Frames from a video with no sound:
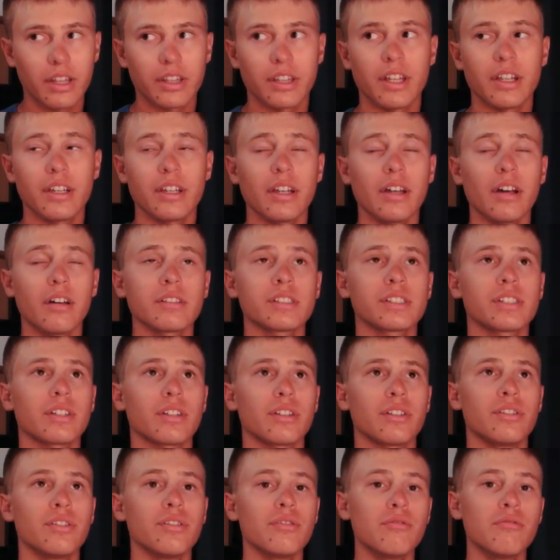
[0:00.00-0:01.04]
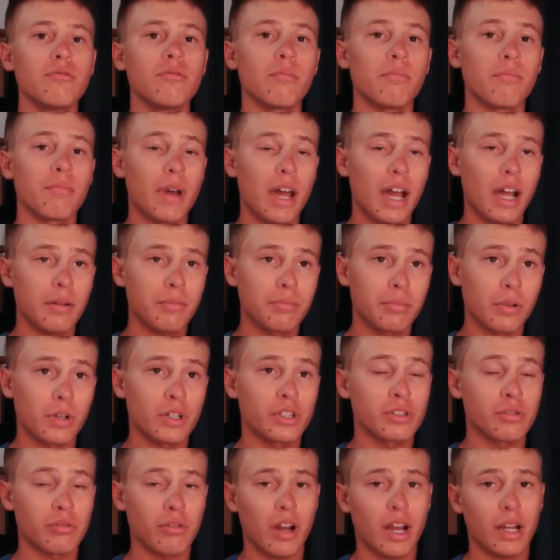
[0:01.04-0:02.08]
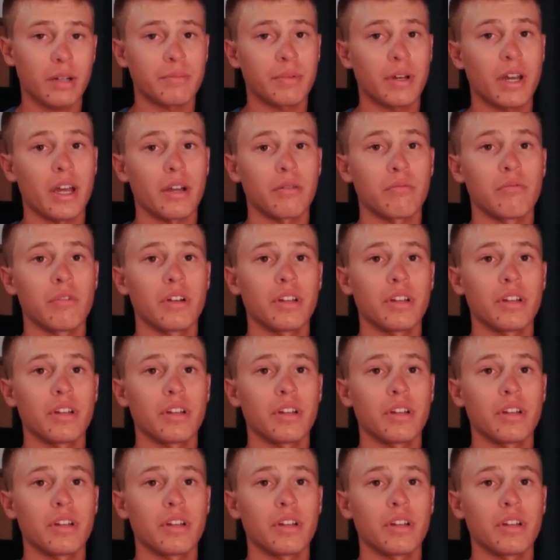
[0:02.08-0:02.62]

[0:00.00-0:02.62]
They announced a new MacBook trackpad